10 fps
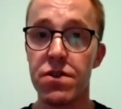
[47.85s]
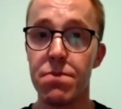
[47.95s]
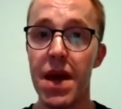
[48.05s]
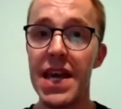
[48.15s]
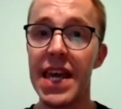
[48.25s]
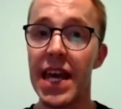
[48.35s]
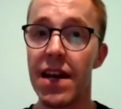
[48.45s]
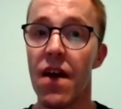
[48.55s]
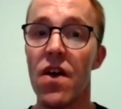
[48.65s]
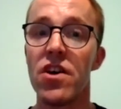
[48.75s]
making
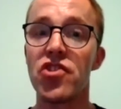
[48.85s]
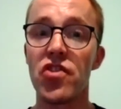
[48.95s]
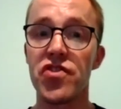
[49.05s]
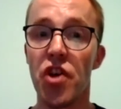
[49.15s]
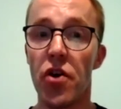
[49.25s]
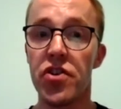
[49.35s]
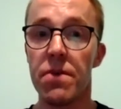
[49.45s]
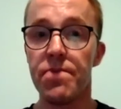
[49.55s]
does not